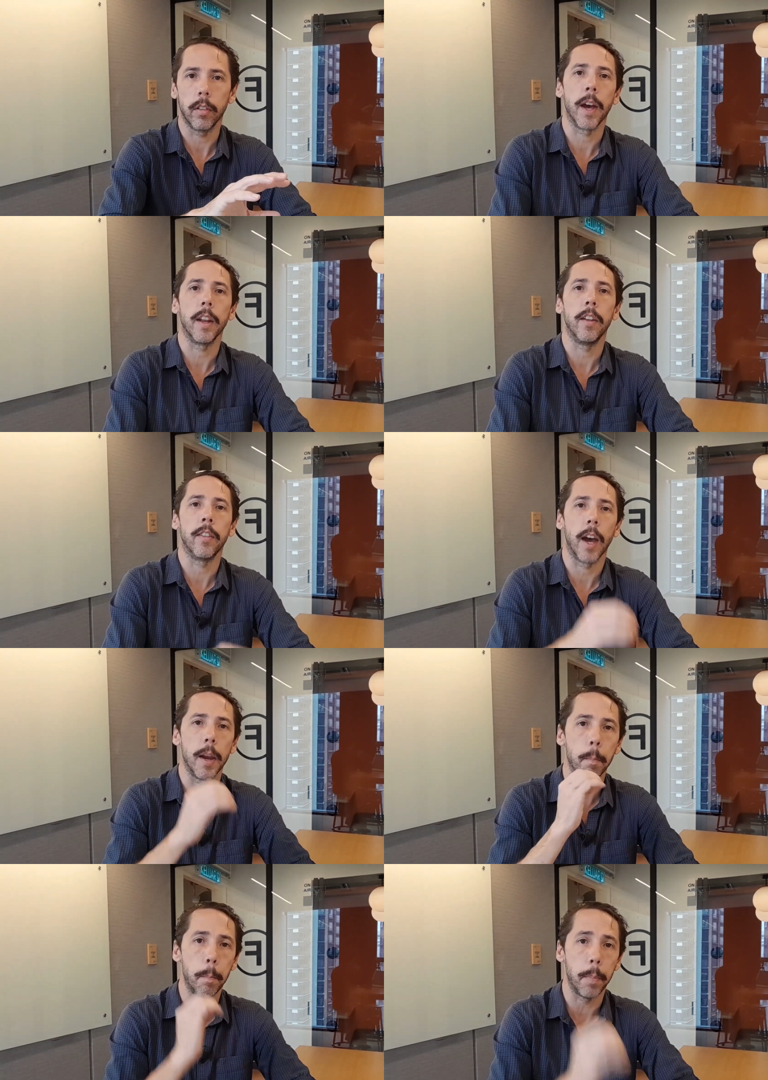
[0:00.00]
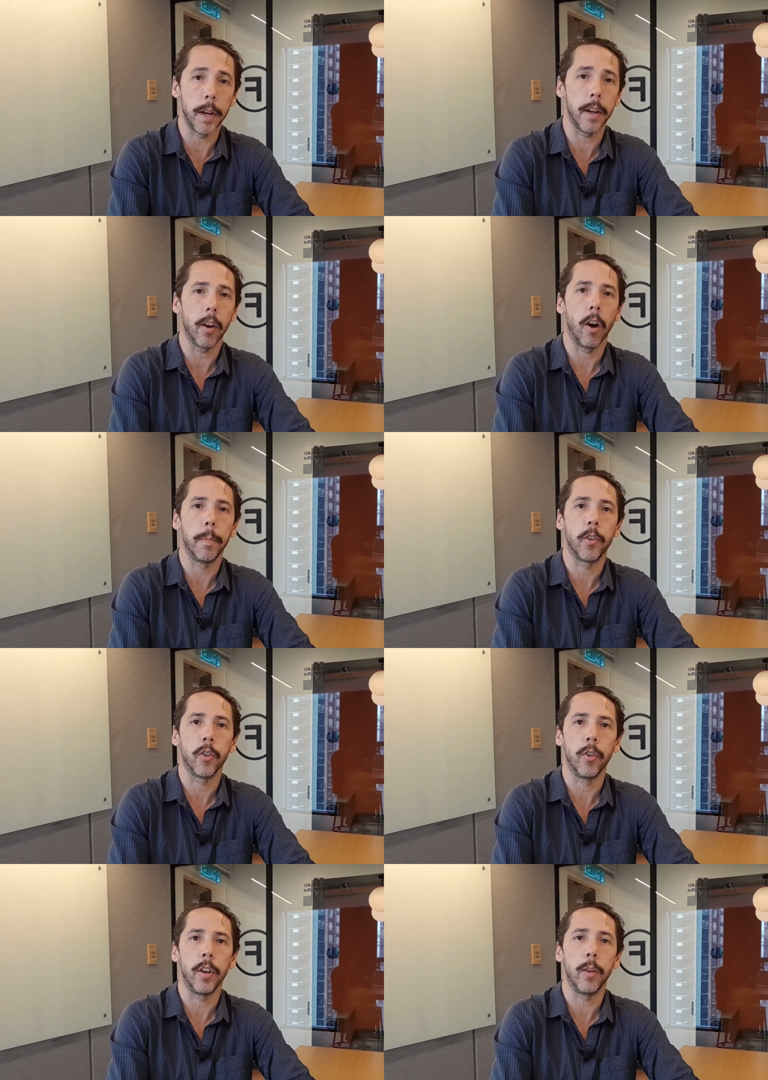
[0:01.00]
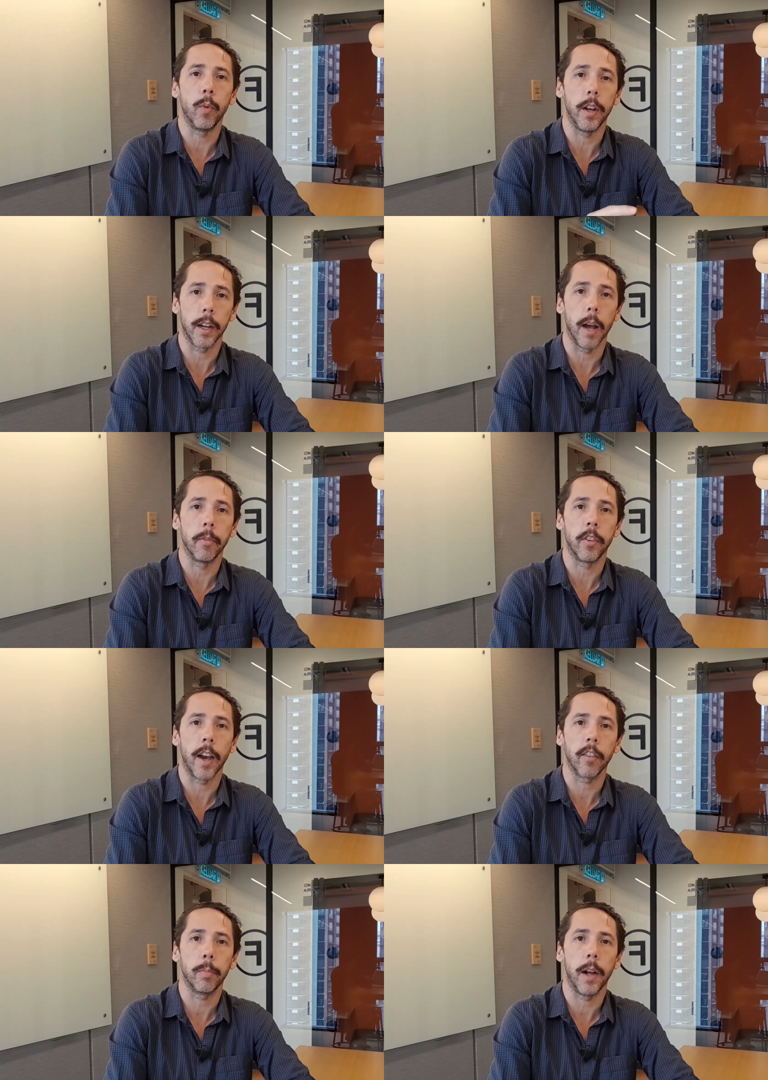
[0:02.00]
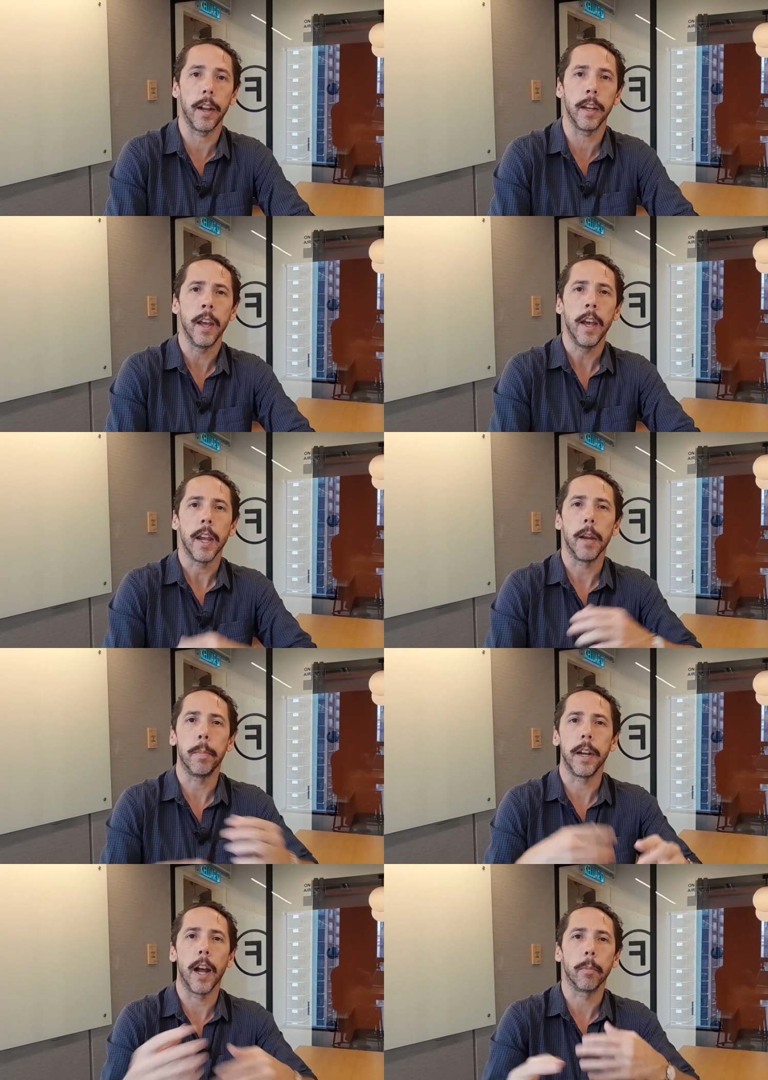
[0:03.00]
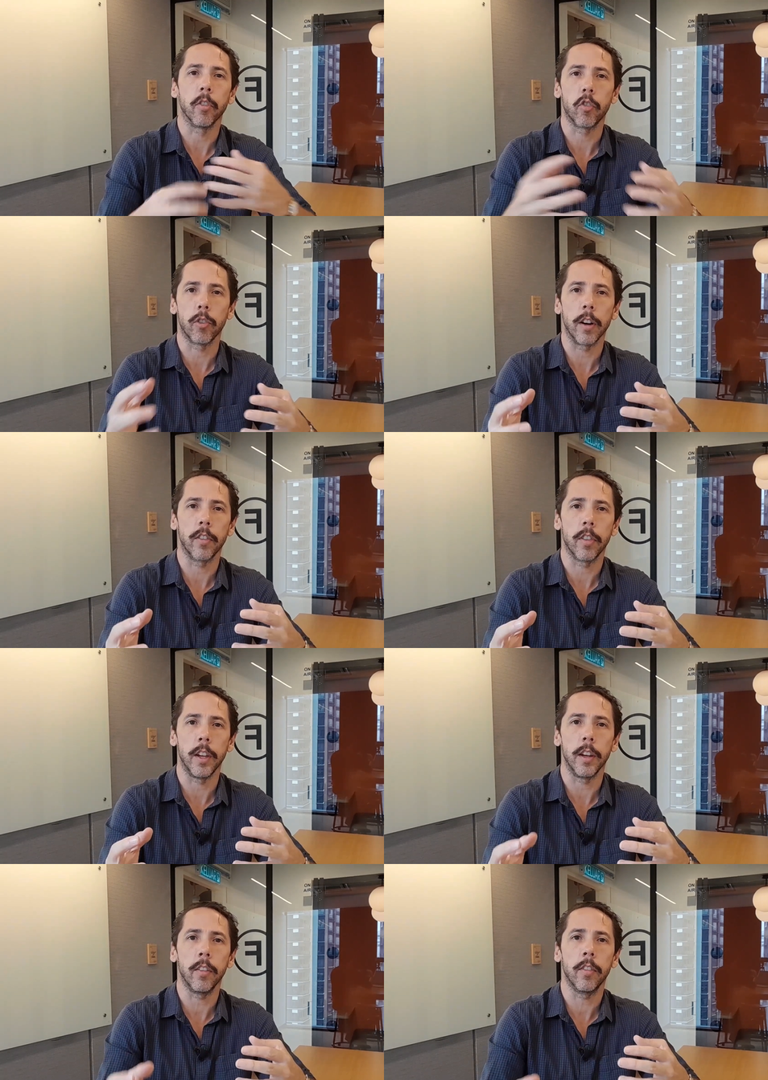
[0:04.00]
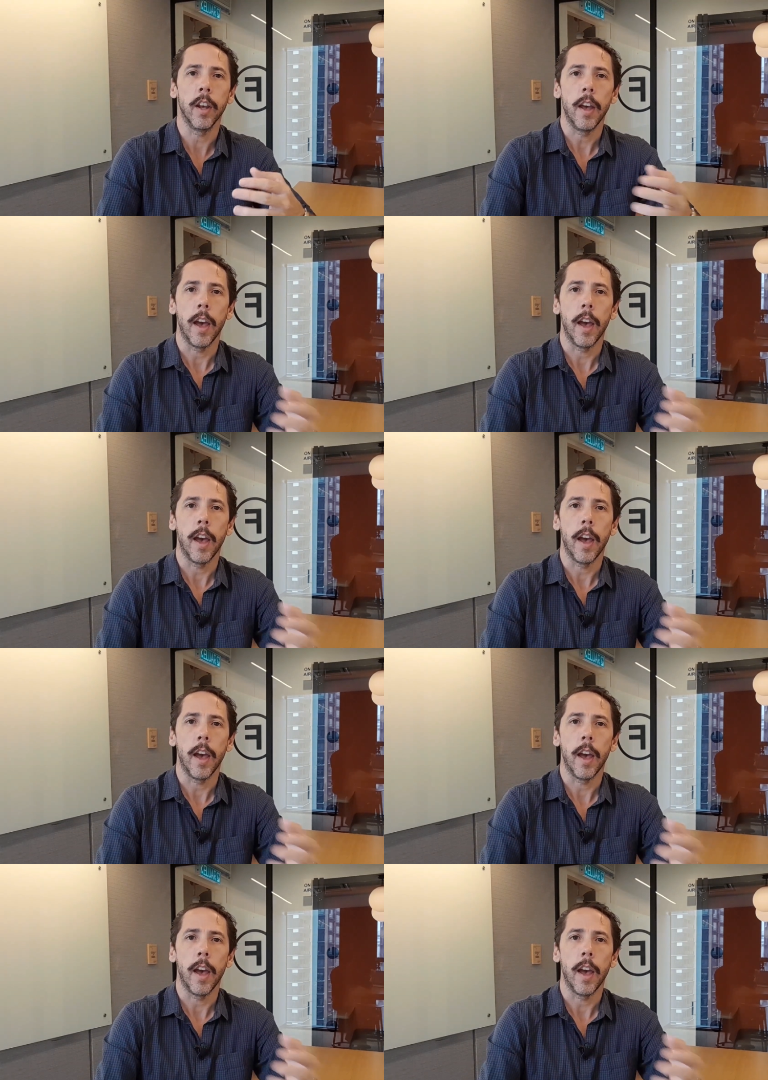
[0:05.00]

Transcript: And that is a big opportunity when it comes to tax planning in being able to structure things